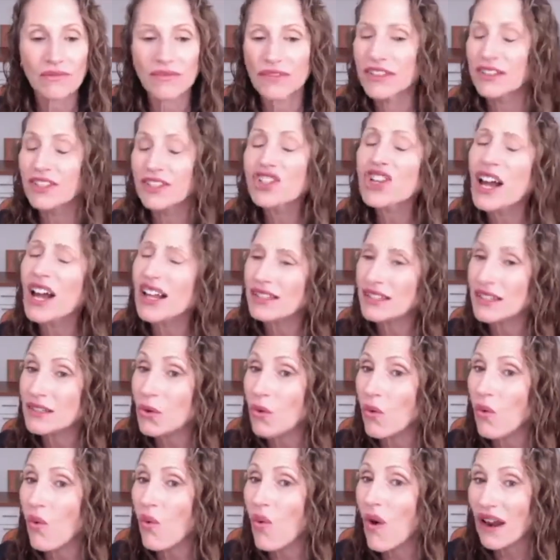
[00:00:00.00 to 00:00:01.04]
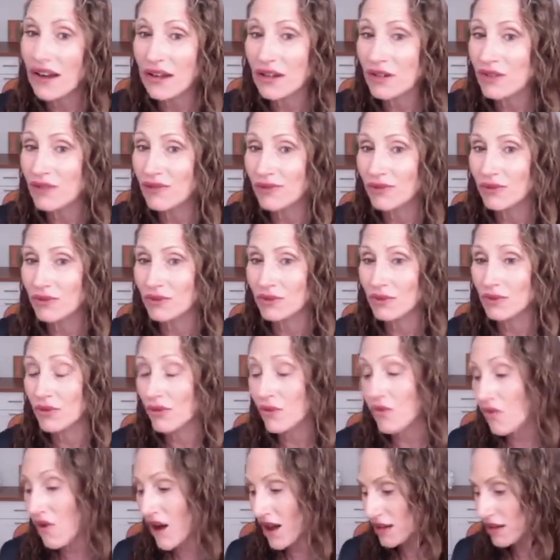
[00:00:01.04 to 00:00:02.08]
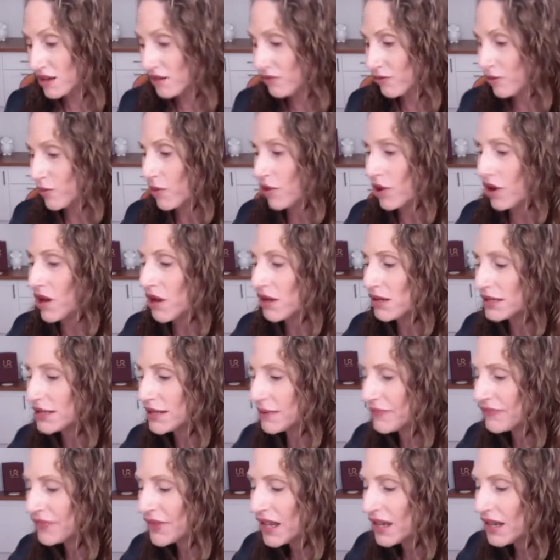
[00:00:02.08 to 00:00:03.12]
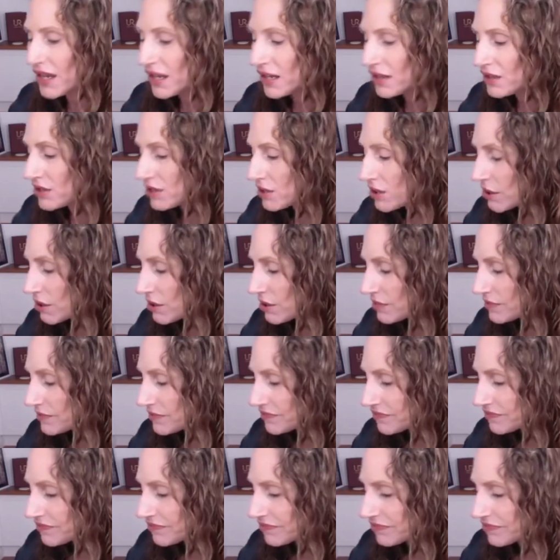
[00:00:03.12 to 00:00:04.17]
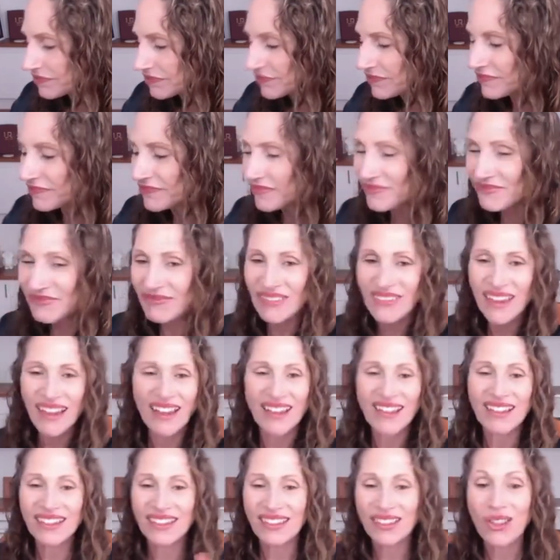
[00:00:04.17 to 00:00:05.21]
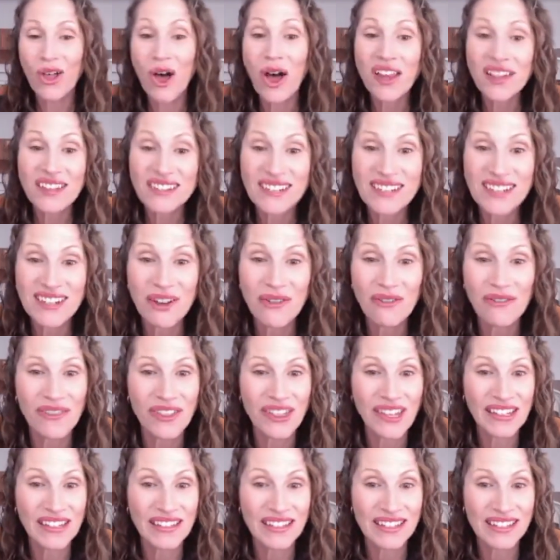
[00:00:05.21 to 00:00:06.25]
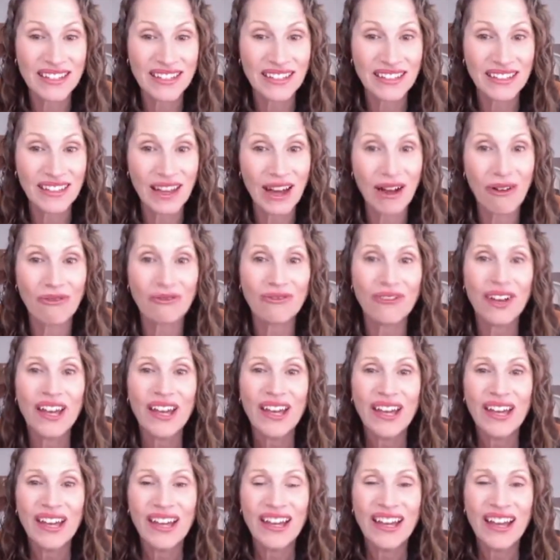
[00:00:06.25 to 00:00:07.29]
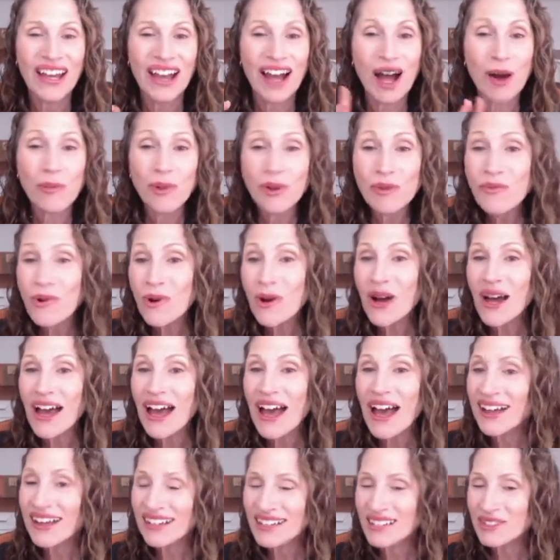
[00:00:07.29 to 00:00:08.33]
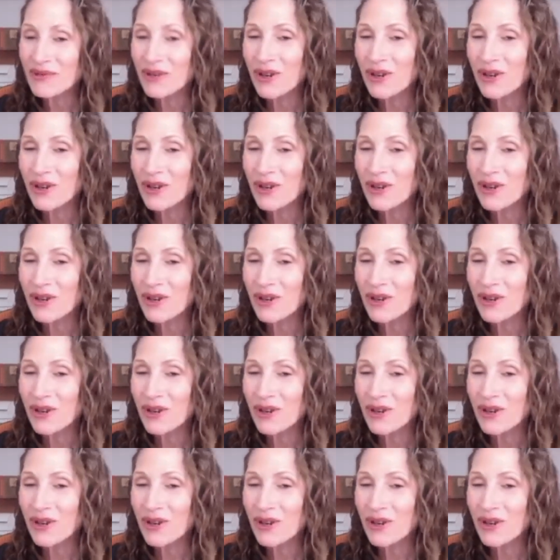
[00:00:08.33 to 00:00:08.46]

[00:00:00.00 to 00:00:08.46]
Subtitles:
just wonderful product. So lots of things to love. Couple more hacks for